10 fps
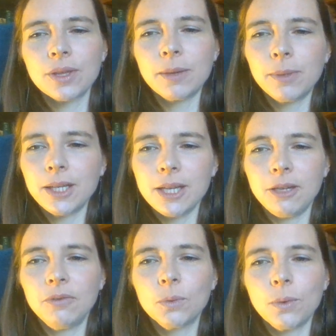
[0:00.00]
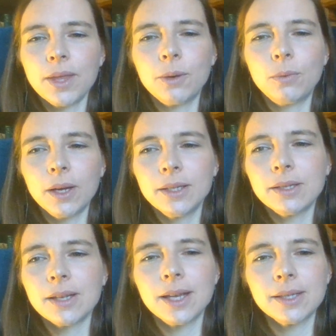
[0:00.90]
they believed were their
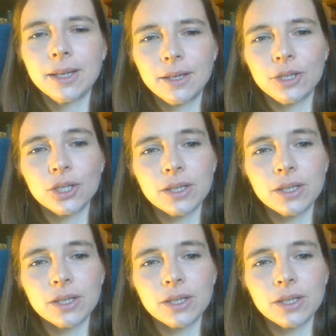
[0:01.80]
rights as English